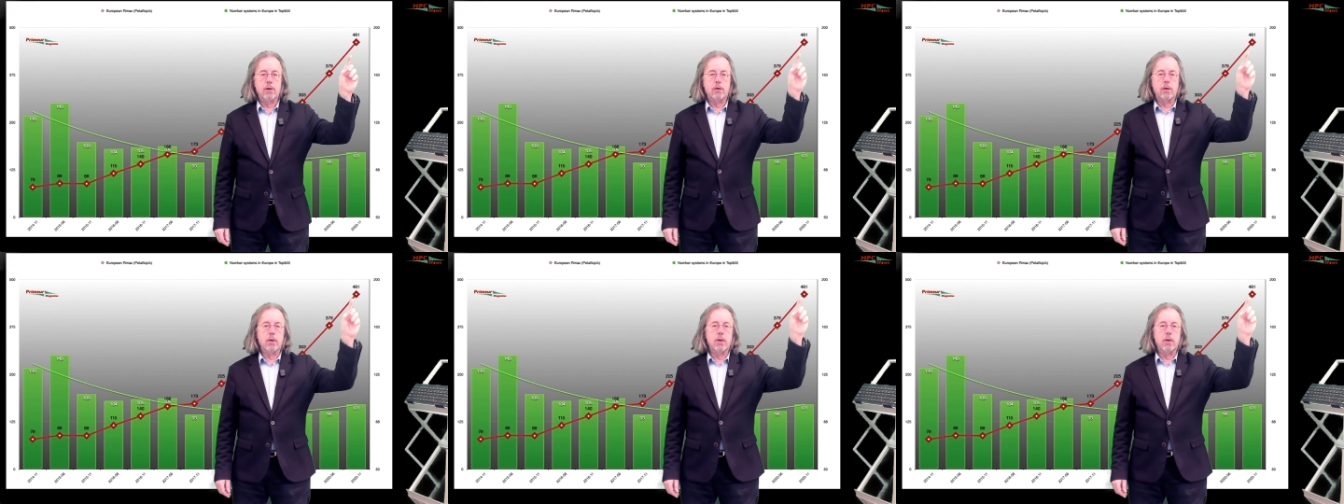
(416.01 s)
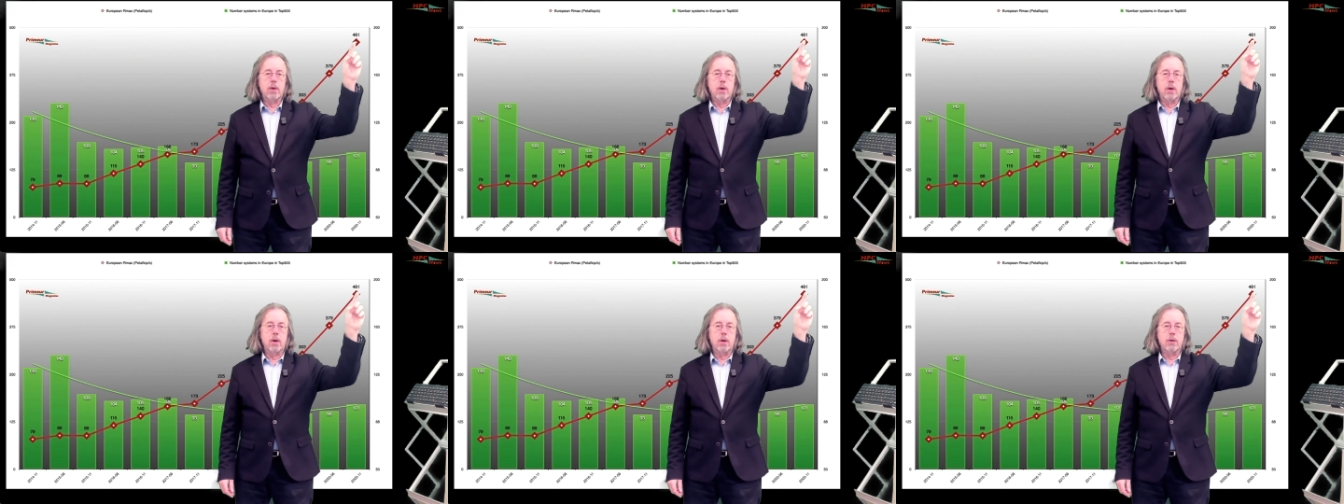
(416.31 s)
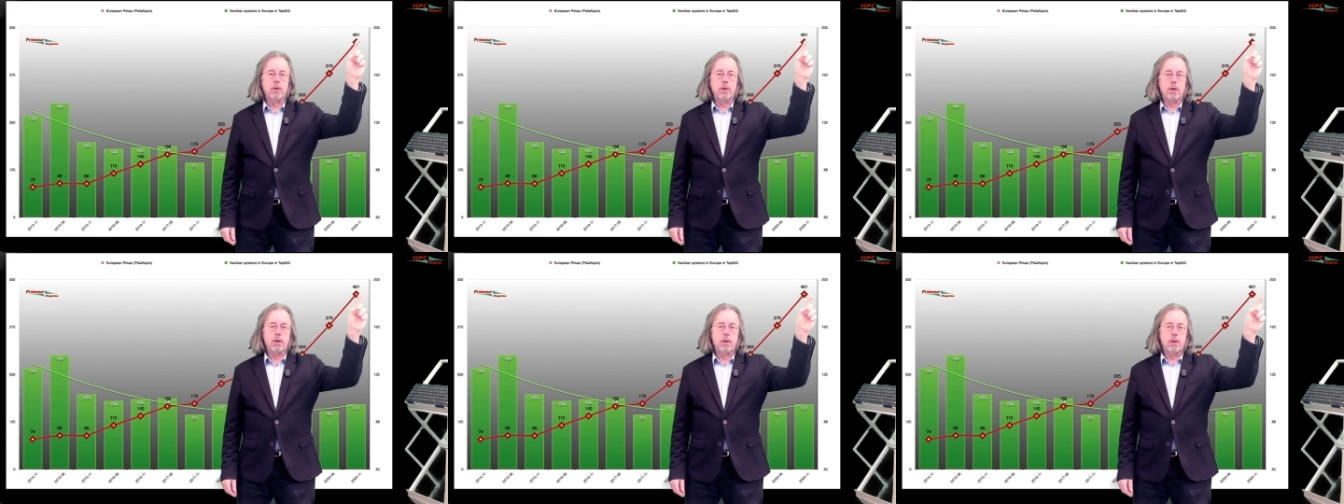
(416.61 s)
so the
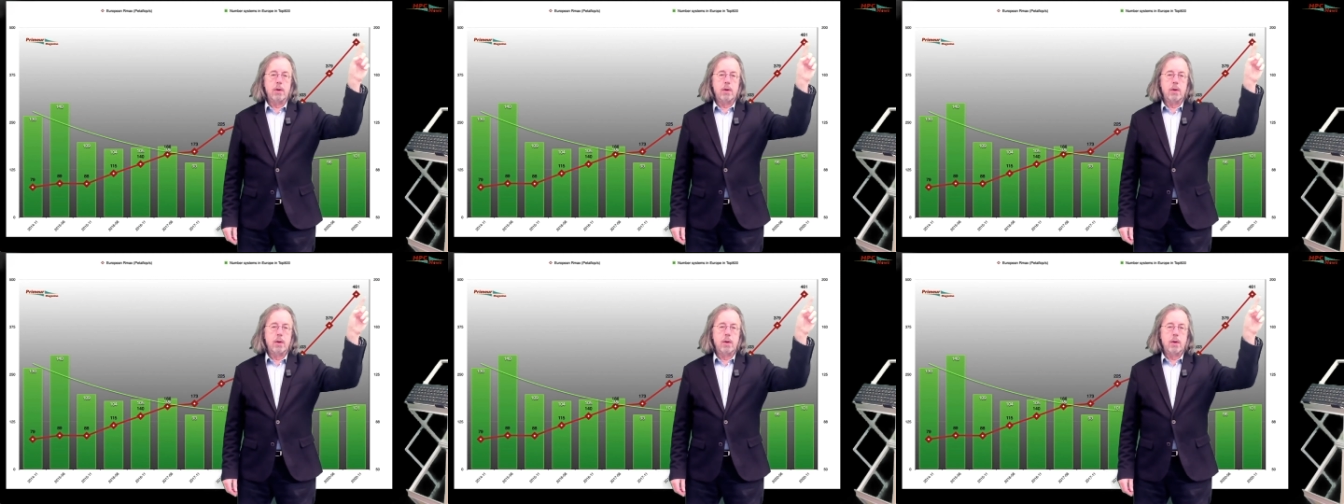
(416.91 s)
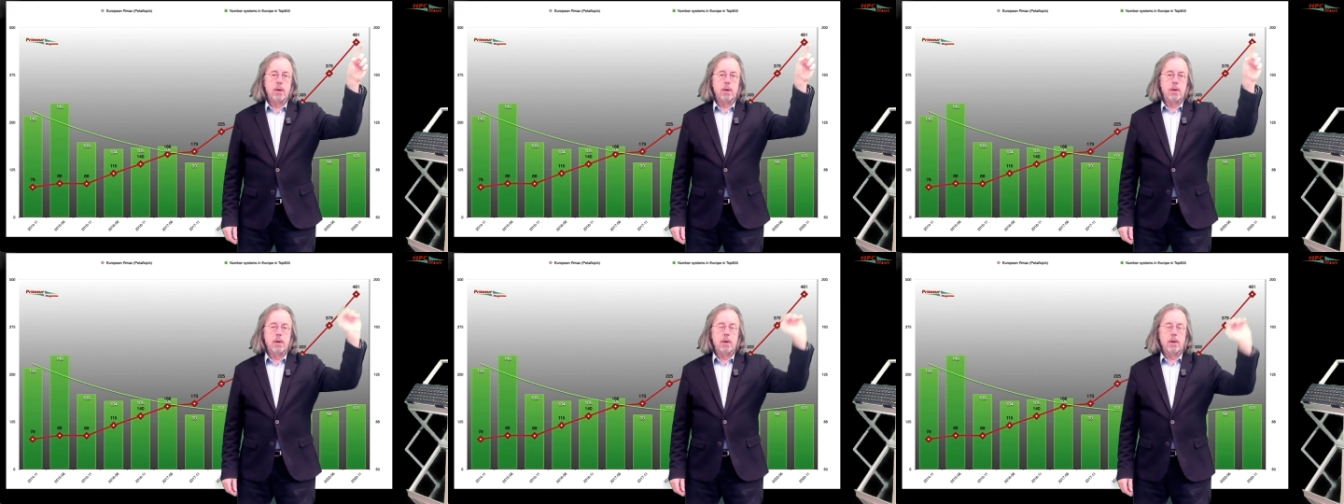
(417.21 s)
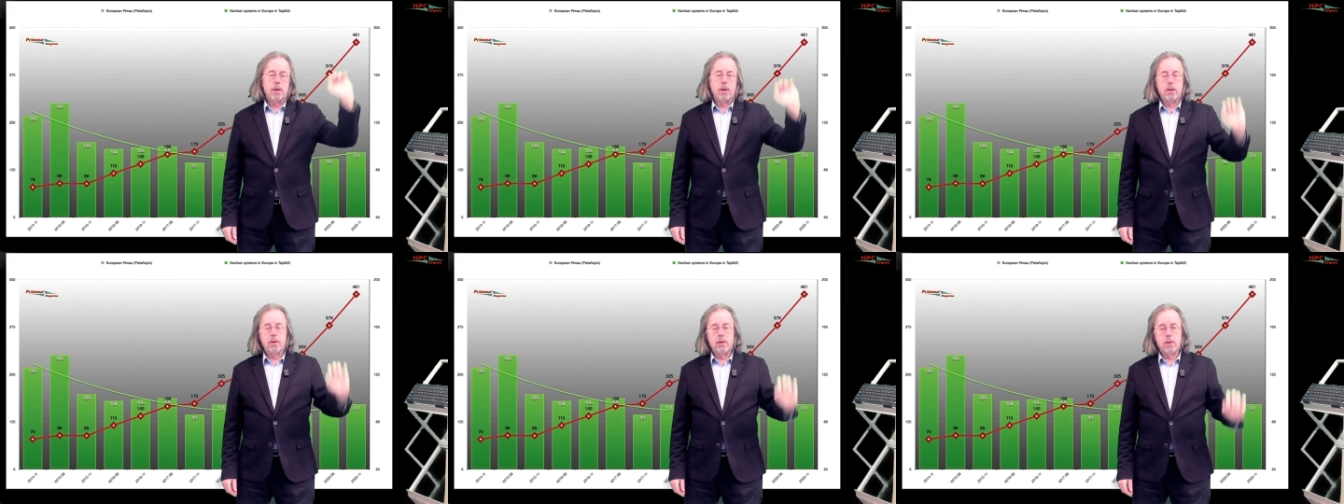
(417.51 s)
one hundred
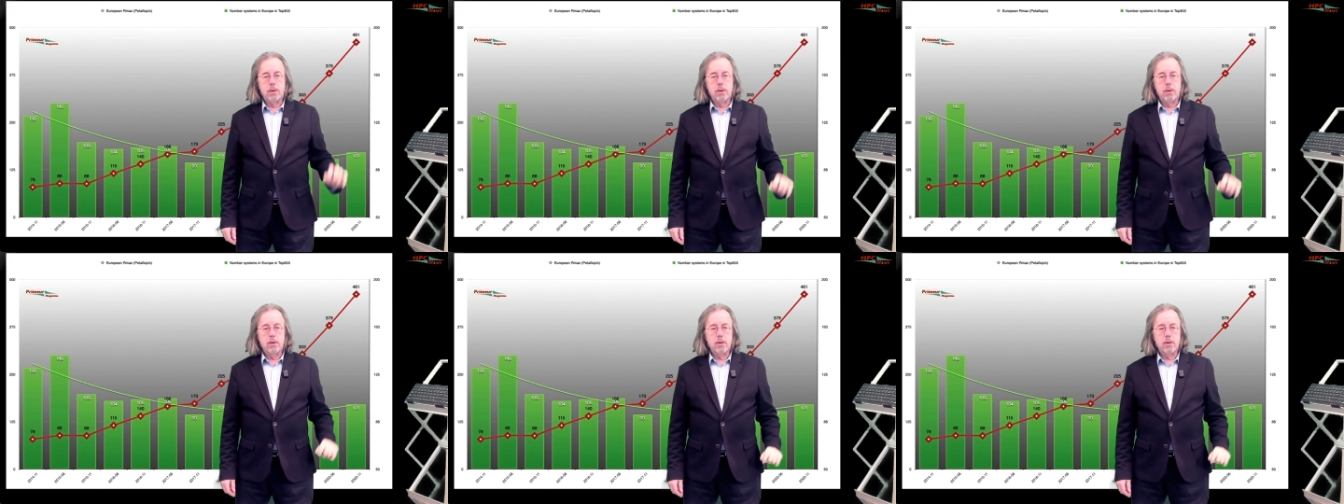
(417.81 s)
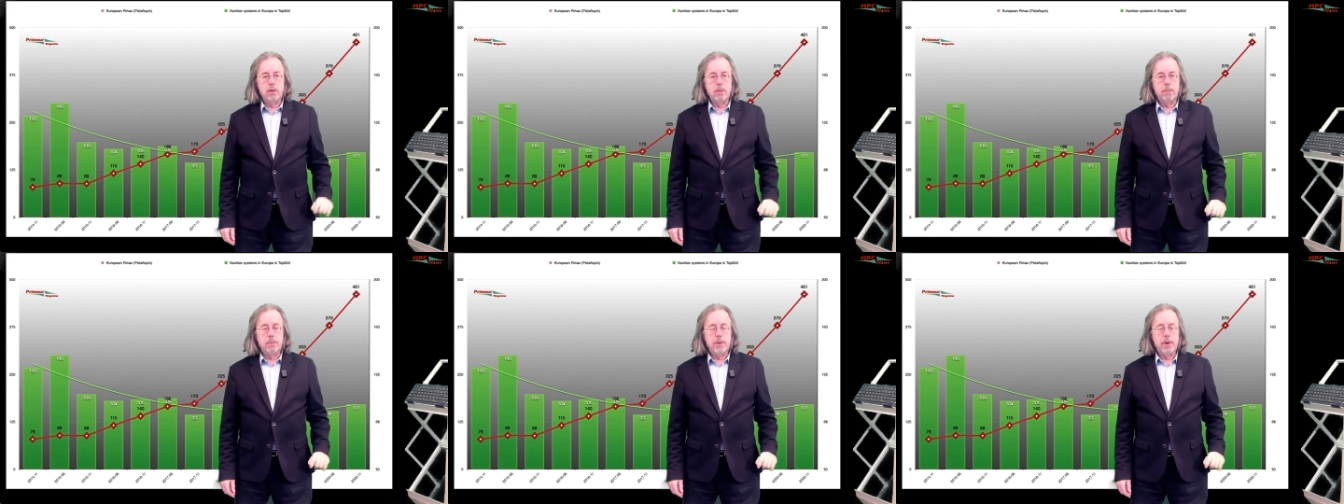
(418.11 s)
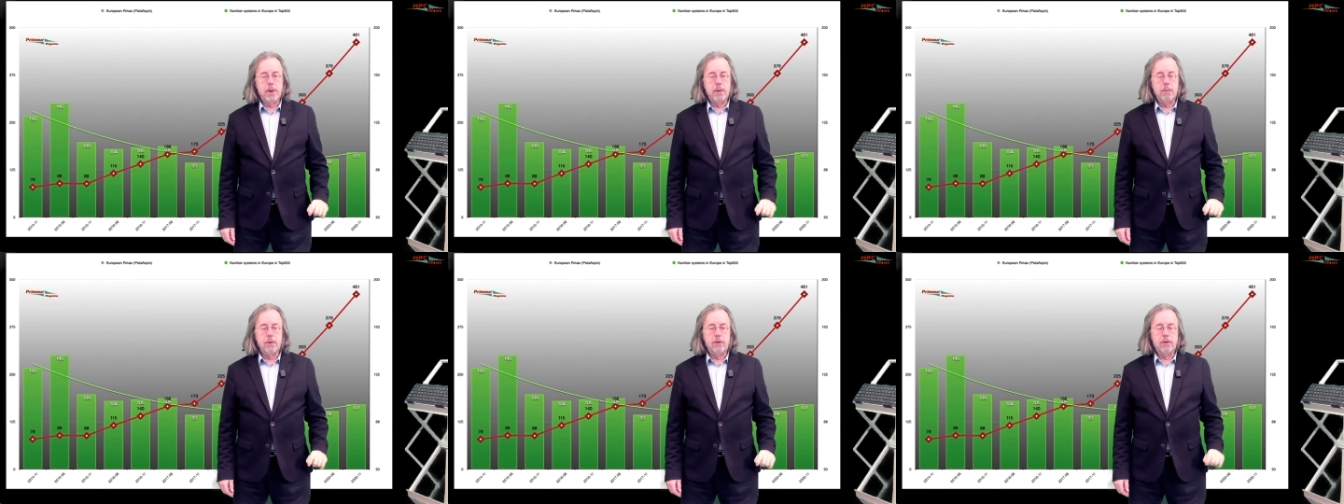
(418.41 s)

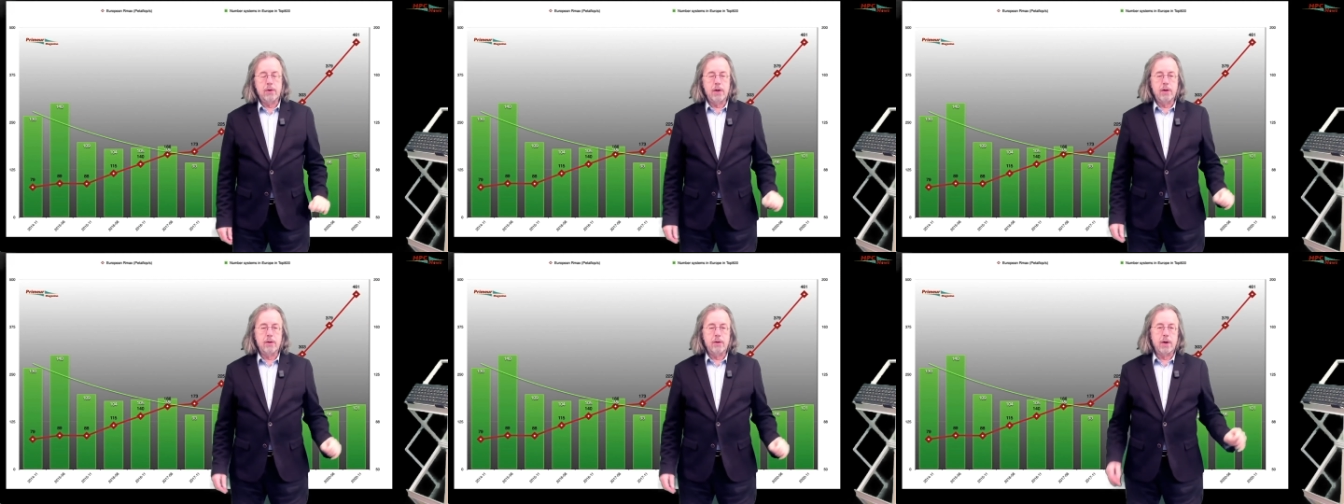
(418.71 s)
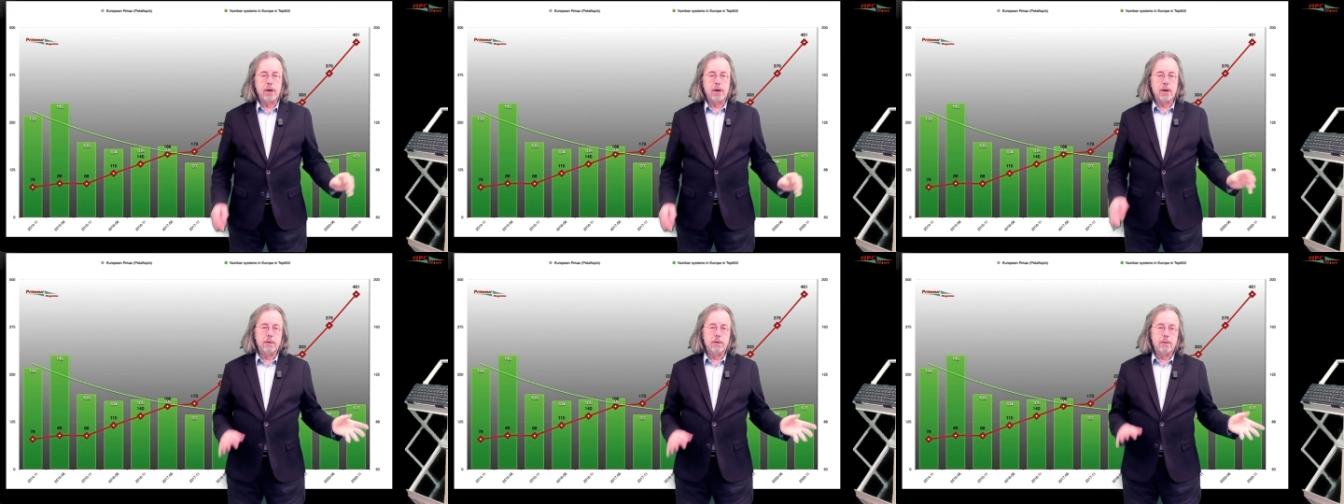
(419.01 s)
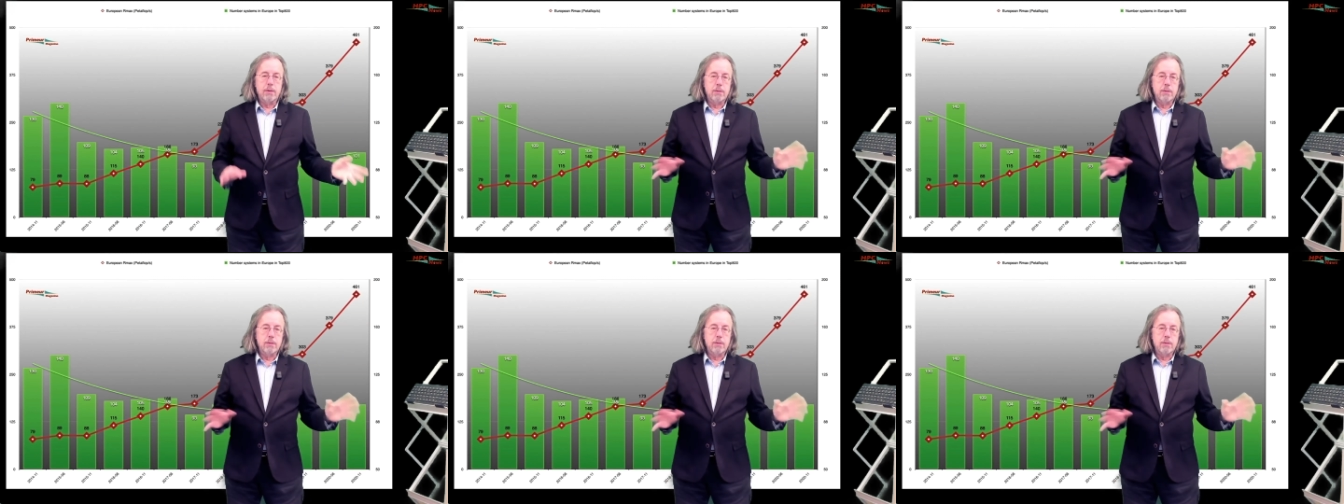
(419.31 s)
European machines are